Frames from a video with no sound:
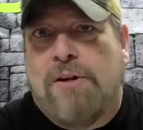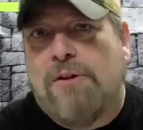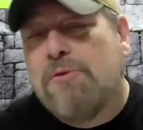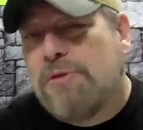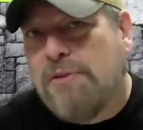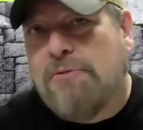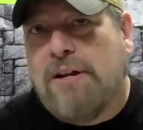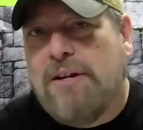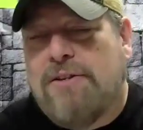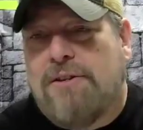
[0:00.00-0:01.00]
only loosely
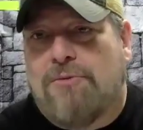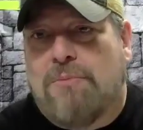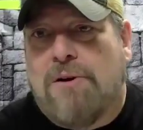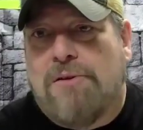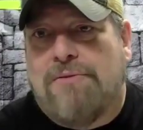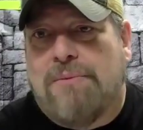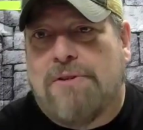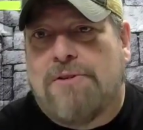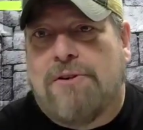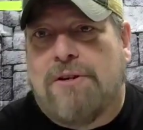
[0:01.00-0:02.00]
related to the Grimaldi
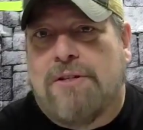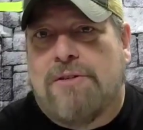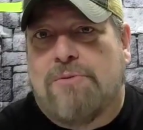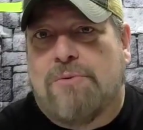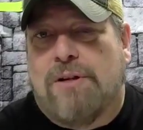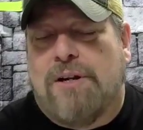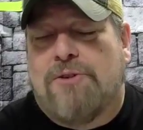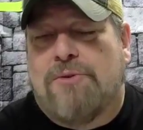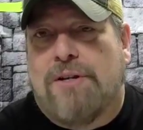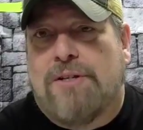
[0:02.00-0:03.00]
from the circus. Is a really
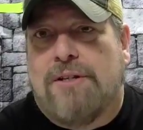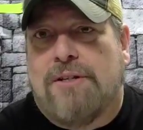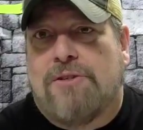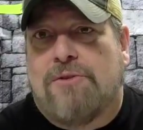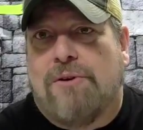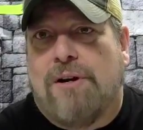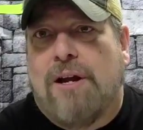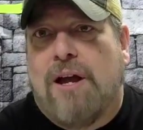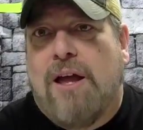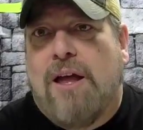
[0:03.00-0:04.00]
interesting story.